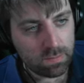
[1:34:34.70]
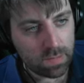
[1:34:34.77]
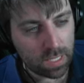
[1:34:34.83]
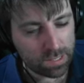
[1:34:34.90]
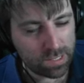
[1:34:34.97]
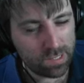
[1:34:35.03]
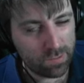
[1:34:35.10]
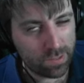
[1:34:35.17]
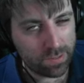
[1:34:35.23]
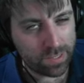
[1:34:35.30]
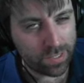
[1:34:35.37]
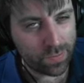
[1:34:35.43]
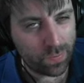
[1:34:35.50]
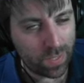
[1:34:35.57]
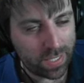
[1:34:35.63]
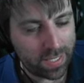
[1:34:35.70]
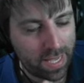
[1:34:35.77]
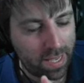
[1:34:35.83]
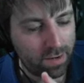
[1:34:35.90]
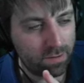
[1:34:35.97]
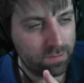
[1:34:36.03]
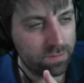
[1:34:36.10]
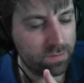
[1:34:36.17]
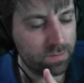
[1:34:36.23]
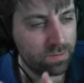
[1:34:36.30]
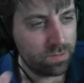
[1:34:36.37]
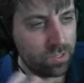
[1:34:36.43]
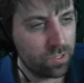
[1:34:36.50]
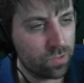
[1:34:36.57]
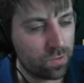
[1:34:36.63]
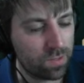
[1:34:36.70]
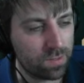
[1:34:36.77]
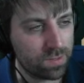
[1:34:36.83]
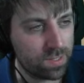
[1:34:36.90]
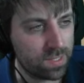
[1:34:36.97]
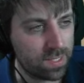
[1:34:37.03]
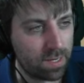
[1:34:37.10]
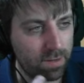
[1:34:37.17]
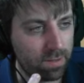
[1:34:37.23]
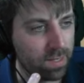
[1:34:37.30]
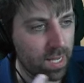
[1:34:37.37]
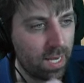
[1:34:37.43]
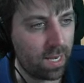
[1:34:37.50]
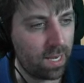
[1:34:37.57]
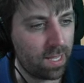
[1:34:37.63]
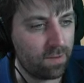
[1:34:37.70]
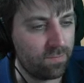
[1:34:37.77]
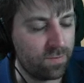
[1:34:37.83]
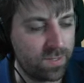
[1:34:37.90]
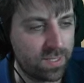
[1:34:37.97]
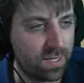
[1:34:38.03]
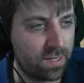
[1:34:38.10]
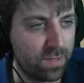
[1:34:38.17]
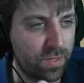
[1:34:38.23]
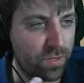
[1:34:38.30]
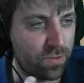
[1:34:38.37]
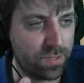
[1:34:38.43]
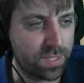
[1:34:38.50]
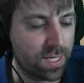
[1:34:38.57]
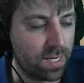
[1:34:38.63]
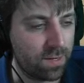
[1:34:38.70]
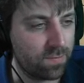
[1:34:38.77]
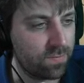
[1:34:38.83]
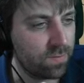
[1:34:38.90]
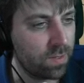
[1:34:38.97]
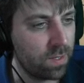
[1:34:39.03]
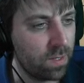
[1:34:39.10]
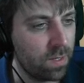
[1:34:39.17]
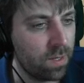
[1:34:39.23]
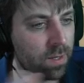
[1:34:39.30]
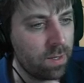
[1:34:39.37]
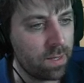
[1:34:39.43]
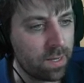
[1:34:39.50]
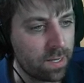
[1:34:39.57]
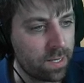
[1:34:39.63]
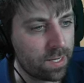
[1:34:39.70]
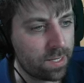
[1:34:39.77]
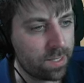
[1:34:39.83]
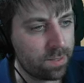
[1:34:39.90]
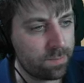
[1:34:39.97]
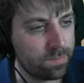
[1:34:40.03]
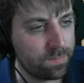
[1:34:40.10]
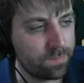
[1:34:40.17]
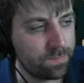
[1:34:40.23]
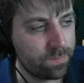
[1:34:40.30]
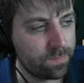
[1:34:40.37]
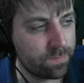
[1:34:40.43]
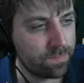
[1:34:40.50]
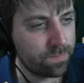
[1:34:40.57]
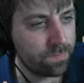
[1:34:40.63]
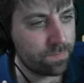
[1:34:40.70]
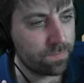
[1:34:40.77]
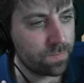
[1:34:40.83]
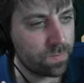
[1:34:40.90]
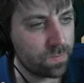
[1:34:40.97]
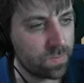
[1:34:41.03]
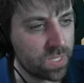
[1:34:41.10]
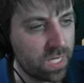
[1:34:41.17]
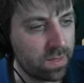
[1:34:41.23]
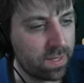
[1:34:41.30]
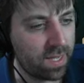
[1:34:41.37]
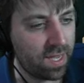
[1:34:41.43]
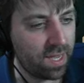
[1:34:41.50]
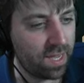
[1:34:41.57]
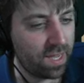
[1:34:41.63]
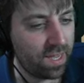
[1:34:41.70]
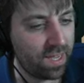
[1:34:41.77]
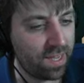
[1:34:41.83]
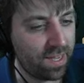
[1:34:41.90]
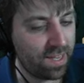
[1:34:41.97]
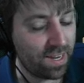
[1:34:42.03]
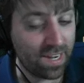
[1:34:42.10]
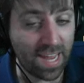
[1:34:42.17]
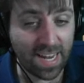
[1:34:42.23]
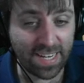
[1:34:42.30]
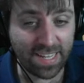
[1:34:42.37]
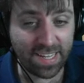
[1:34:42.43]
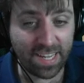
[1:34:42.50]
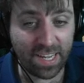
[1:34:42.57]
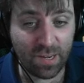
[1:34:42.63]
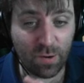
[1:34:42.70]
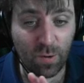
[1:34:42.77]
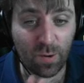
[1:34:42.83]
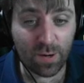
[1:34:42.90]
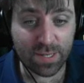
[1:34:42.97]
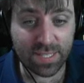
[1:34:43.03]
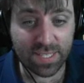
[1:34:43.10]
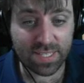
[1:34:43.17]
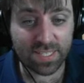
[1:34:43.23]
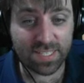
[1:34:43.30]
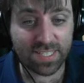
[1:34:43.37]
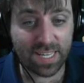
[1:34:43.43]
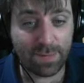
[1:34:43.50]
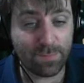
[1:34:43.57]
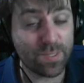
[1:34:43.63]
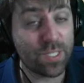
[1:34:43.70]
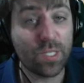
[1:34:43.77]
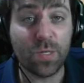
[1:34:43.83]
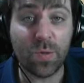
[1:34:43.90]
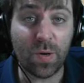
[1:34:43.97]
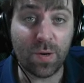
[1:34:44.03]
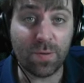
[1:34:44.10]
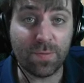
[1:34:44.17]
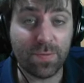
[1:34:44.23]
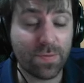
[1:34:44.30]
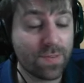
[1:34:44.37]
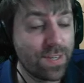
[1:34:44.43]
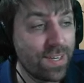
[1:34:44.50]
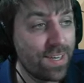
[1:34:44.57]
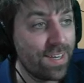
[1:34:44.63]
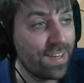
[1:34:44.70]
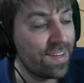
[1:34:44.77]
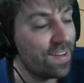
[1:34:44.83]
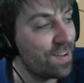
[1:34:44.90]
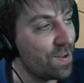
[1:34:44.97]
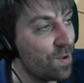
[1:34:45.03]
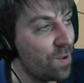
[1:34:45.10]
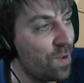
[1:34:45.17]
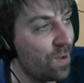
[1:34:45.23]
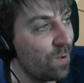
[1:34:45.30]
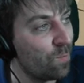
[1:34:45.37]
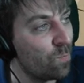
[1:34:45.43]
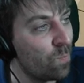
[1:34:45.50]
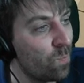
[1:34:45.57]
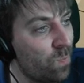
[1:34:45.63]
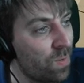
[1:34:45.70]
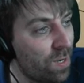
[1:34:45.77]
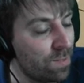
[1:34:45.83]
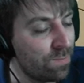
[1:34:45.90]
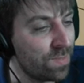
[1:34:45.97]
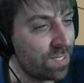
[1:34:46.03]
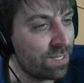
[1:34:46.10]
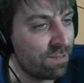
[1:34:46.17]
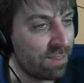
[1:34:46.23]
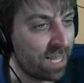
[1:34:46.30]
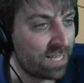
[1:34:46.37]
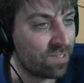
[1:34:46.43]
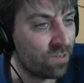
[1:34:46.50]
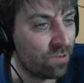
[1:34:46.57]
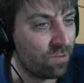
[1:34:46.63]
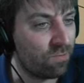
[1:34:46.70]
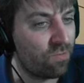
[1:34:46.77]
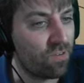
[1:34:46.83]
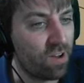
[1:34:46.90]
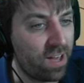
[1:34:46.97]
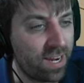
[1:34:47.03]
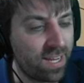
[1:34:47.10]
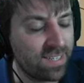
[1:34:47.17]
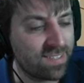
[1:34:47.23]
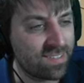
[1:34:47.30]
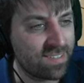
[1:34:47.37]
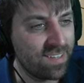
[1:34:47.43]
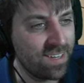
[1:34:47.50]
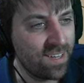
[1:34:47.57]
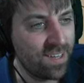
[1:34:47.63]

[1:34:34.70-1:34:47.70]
I'll still will do Blender add-on tutorials because I, I love seeing new stuff. Um, the landing gear course seems to have um, bombed. That's on Fridays.